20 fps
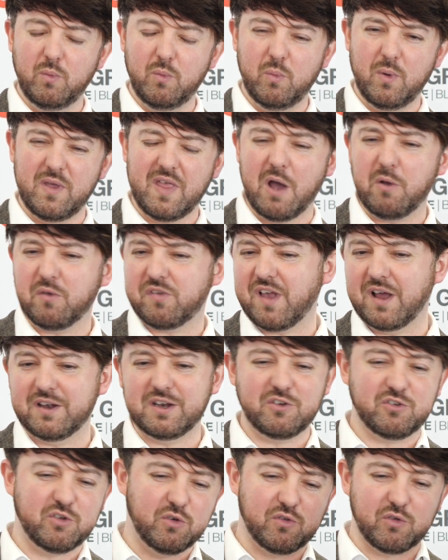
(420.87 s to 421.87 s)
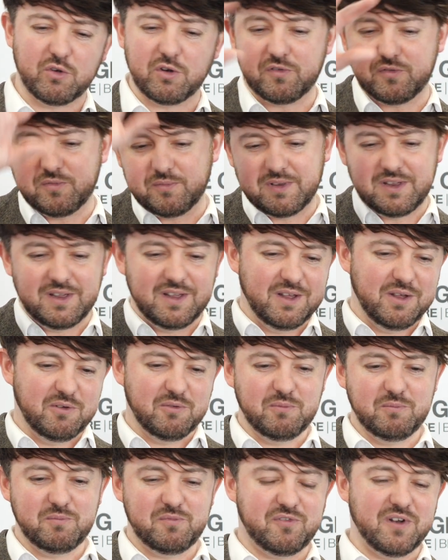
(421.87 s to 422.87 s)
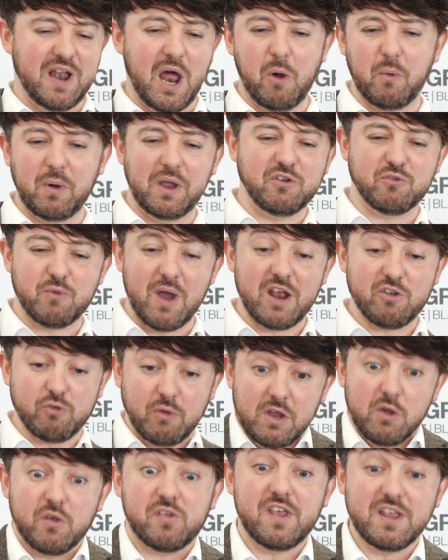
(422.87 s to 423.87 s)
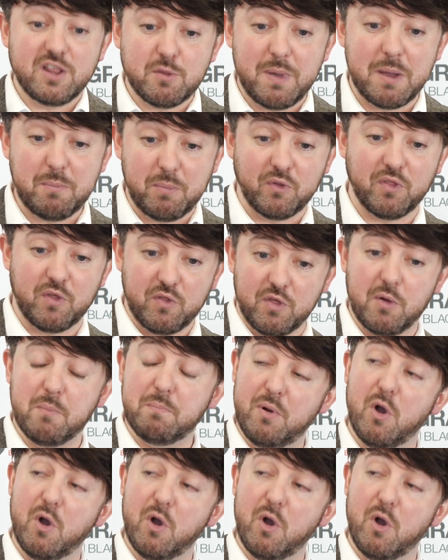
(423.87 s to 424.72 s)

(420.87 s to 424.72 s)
without sounding too sort of flowery and directory, you're seeing the people that